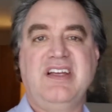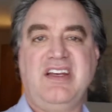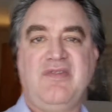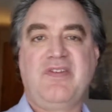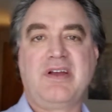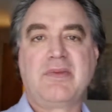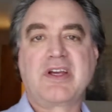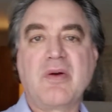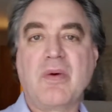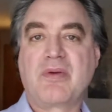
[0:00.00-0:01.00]
any
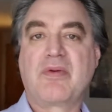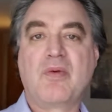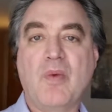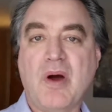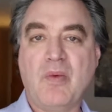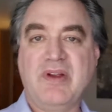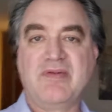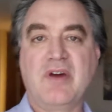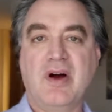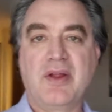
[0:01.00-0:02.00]
family going through what
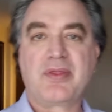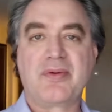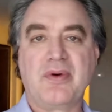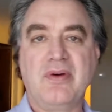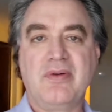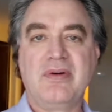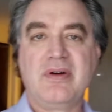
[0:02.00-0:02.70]
we've gone through.